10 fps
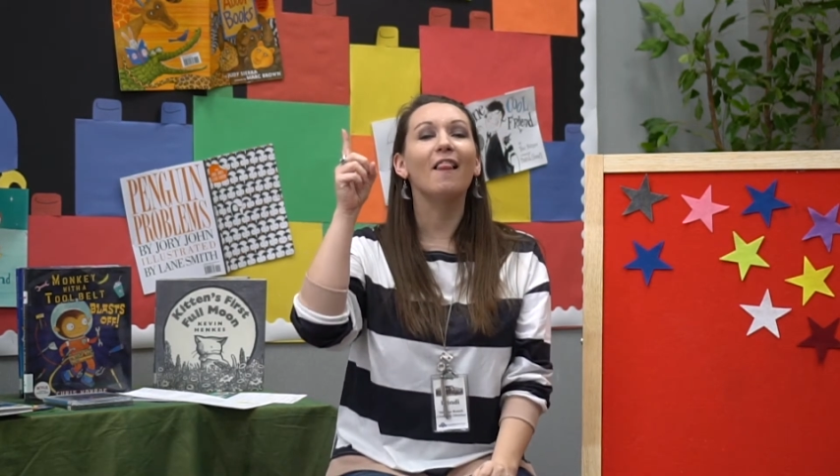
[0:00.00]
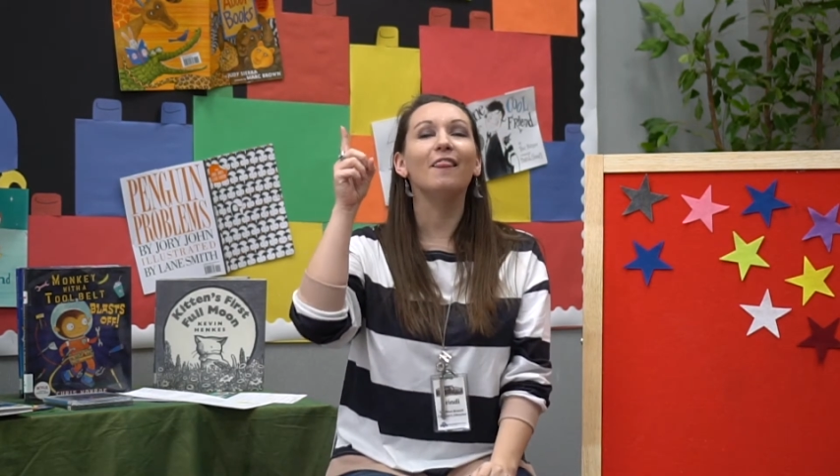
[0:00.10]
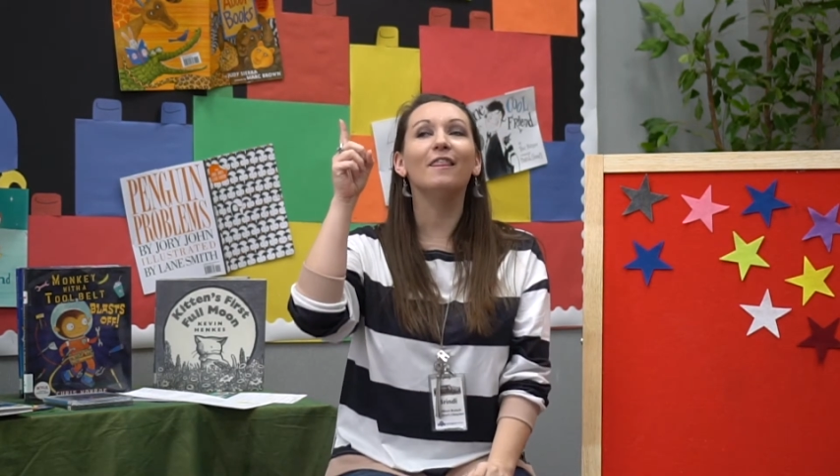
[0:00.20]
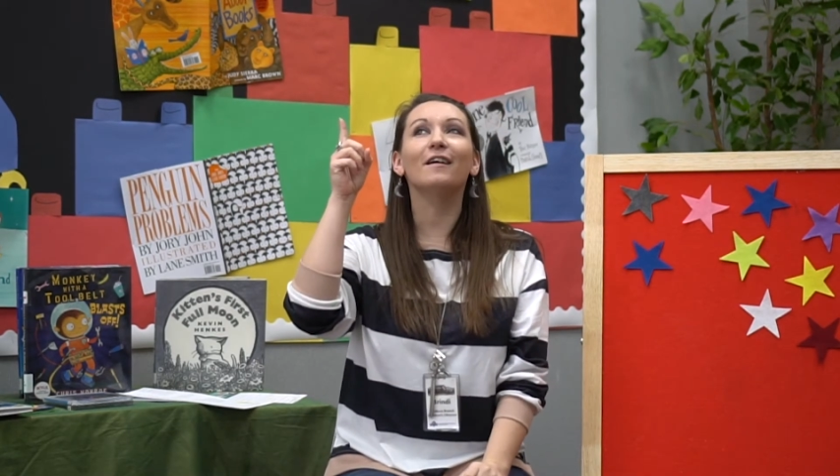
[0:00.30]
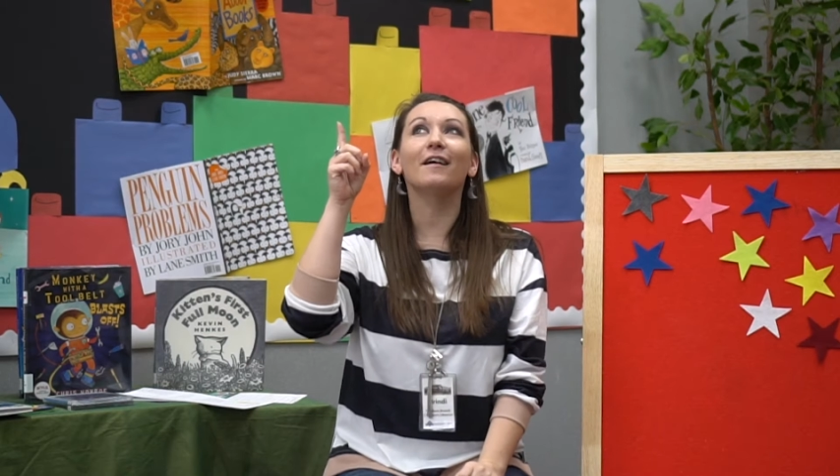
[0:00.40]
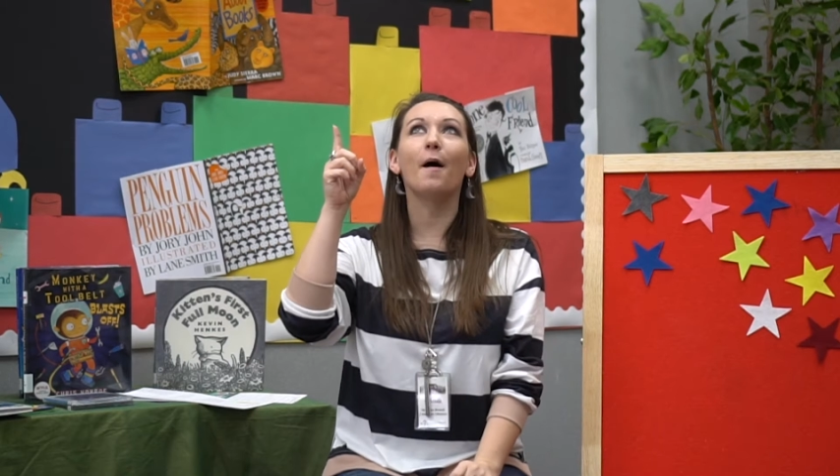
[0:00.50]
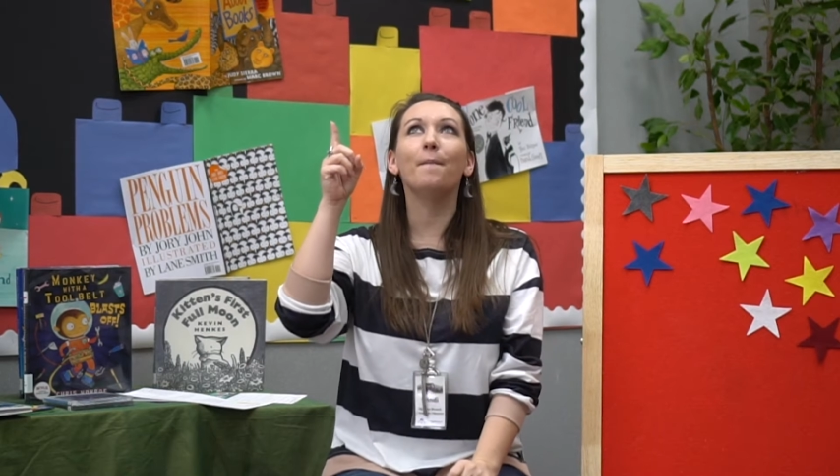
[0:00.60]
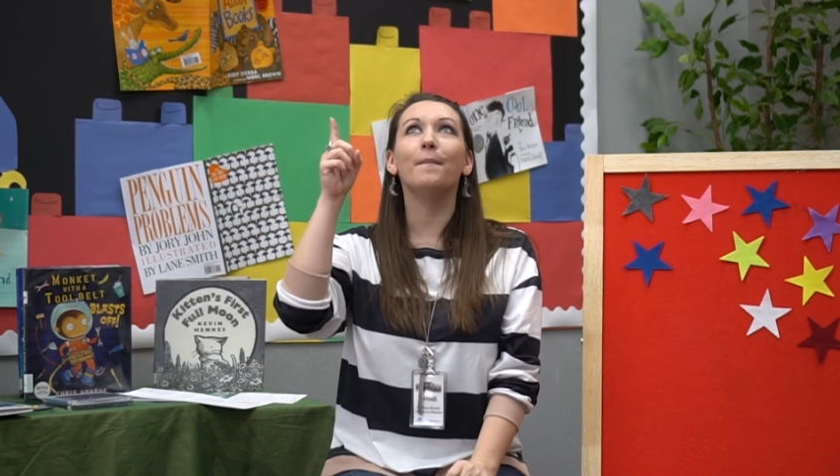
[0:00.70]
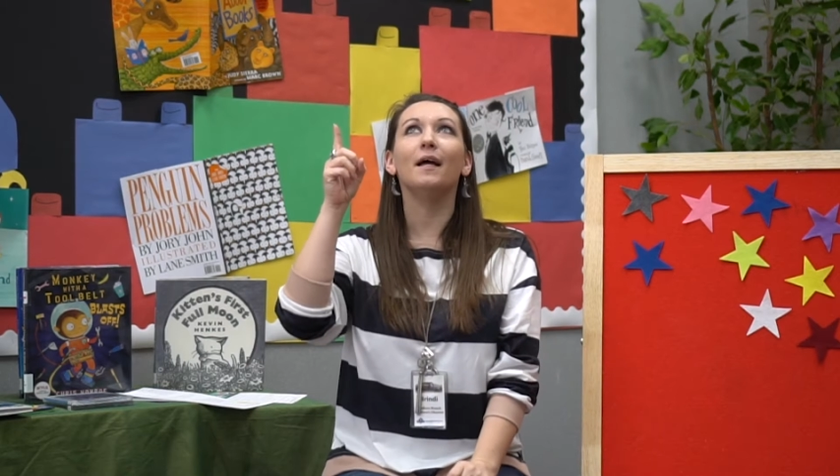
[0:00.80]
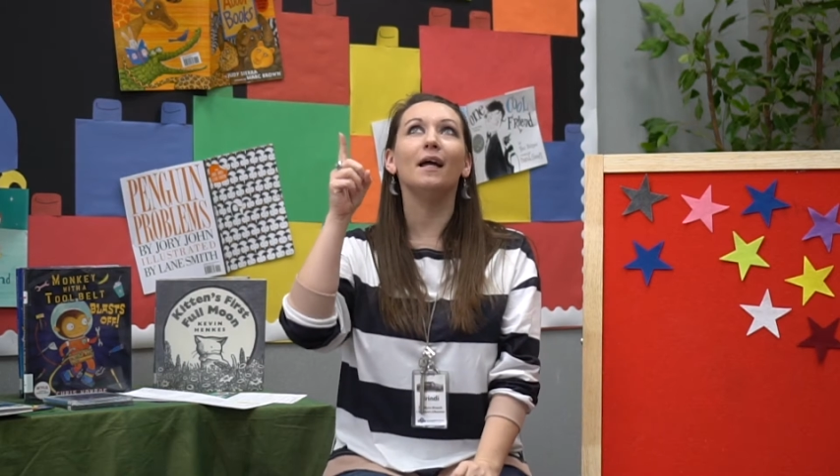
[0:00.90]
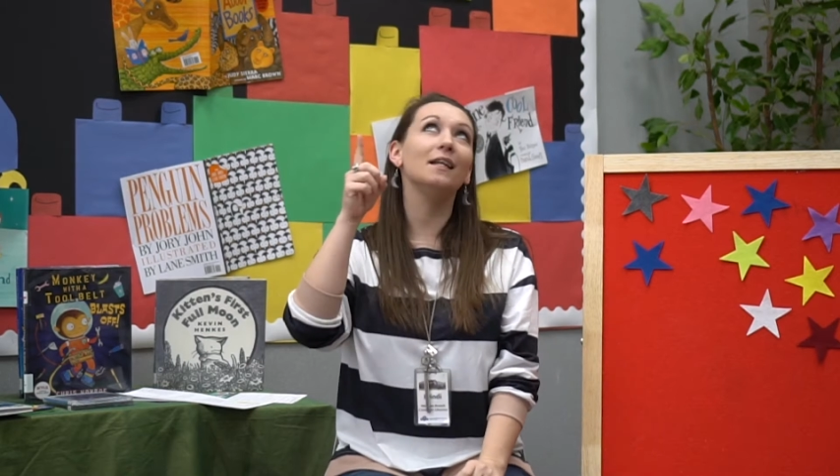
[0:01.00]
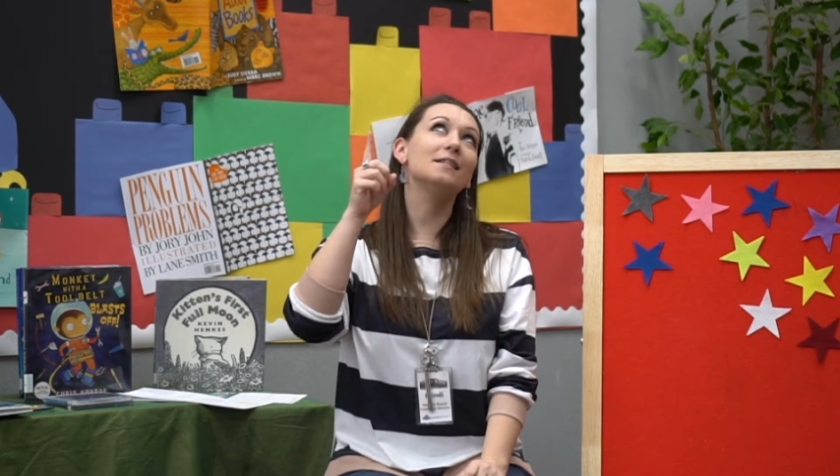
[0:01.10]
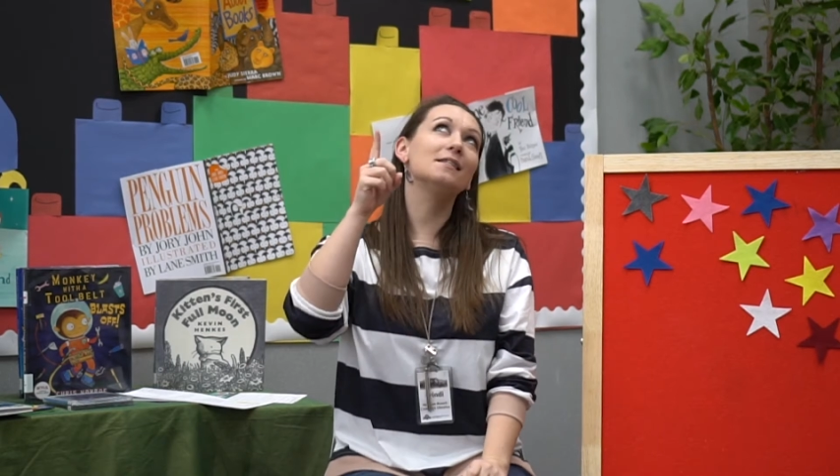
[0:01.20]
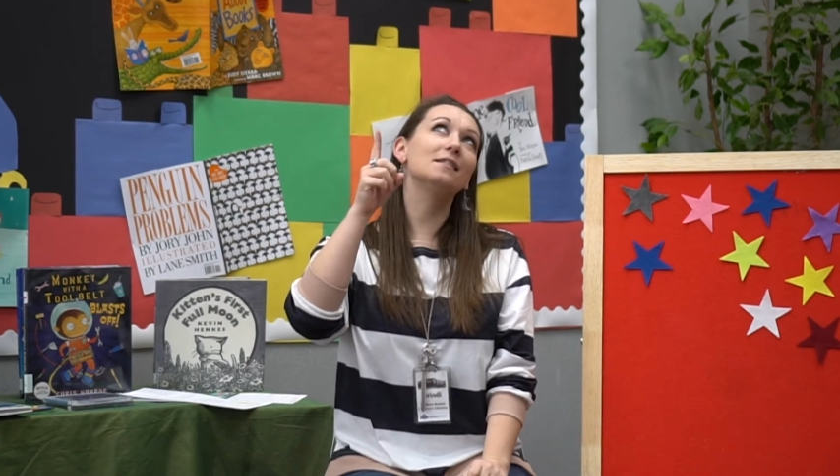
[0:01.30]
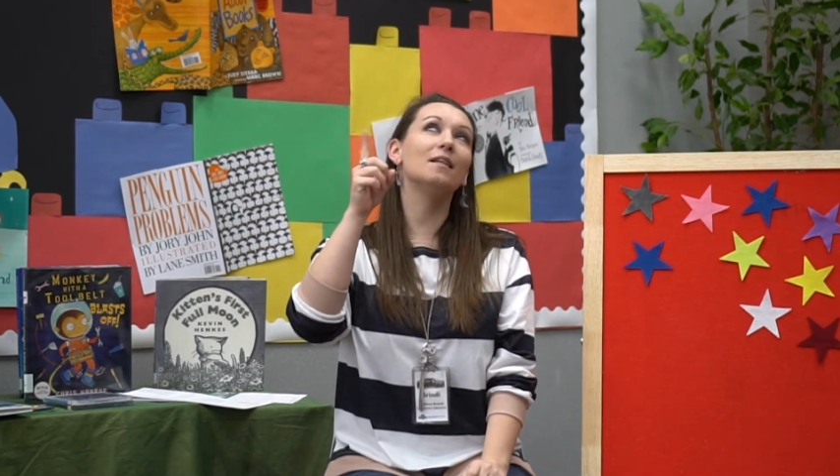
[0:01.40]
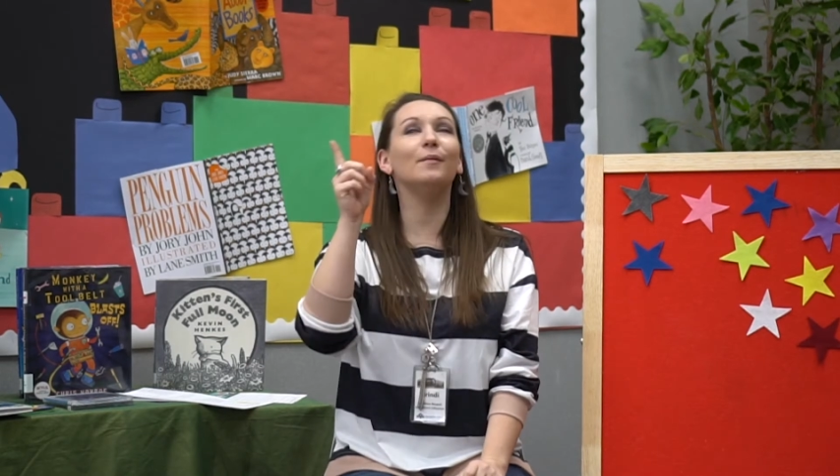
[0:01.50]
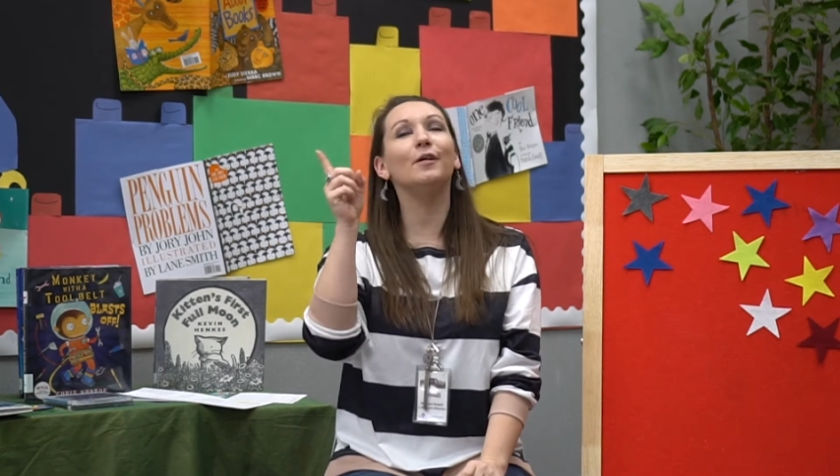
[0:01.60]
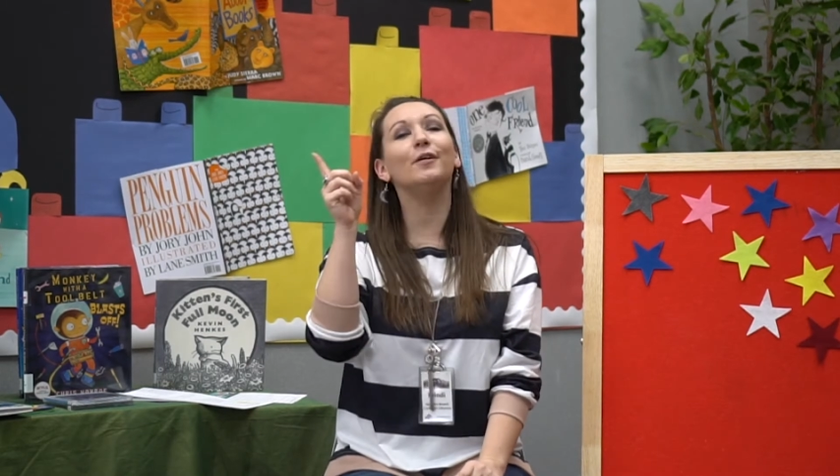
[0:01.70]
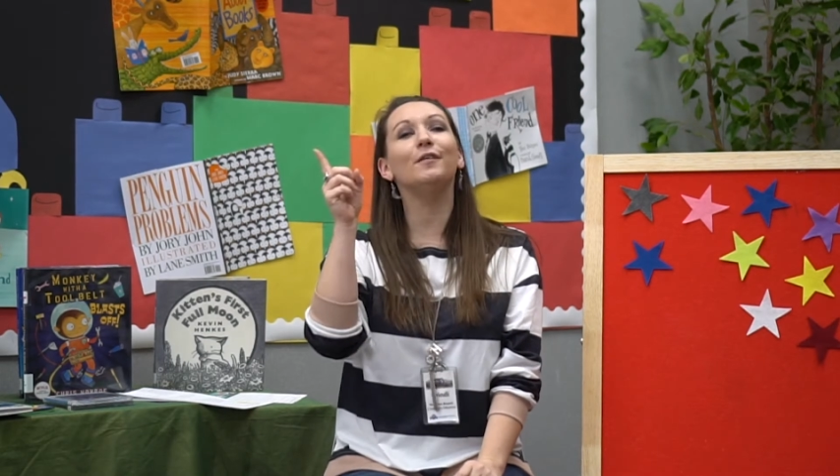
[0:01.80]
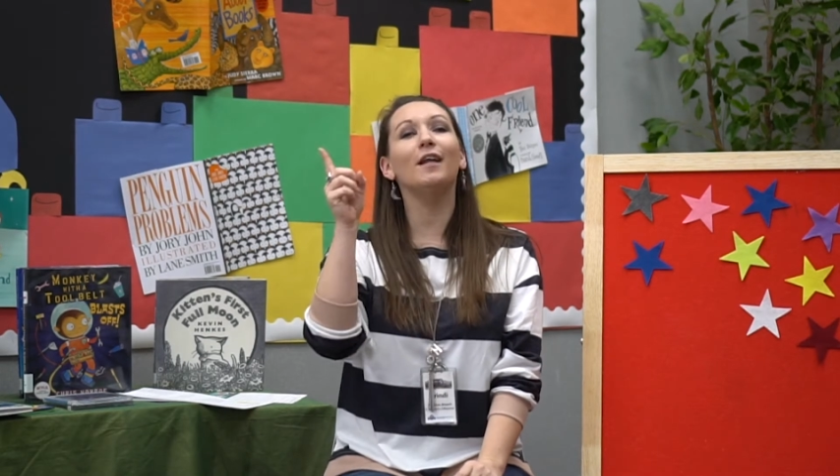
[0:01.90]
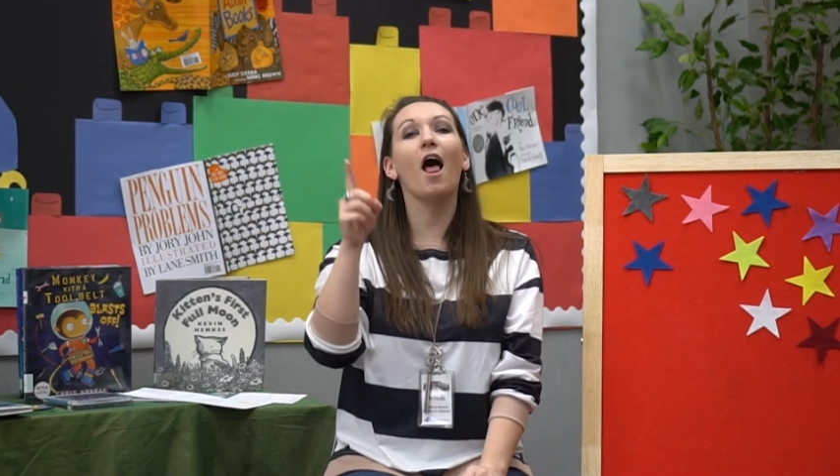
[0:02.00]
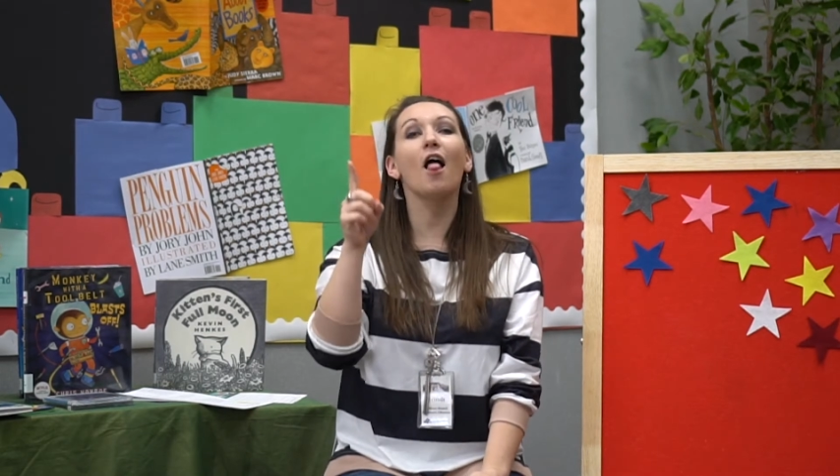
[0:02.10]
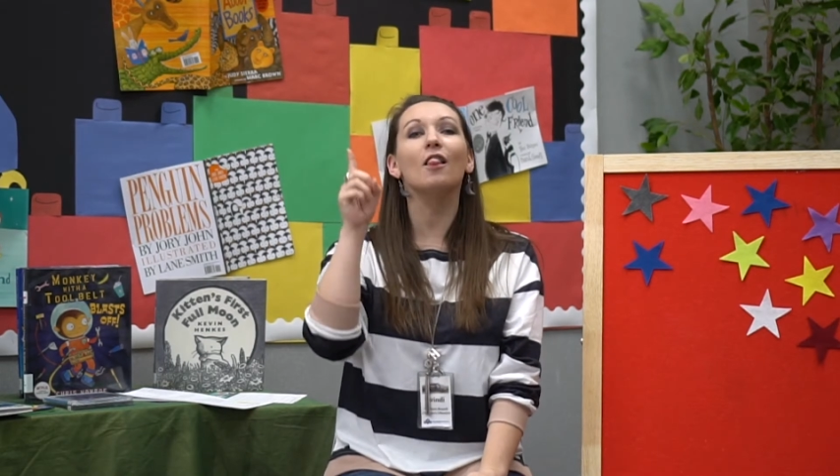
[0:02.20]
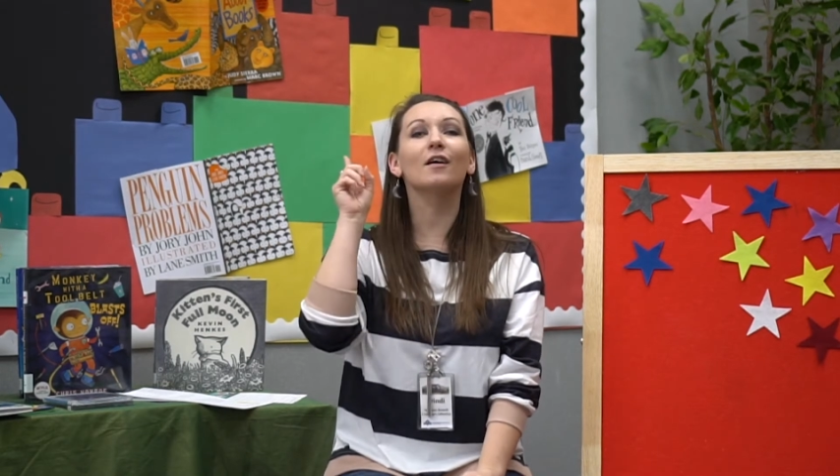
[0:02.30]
Look up, it's the moon.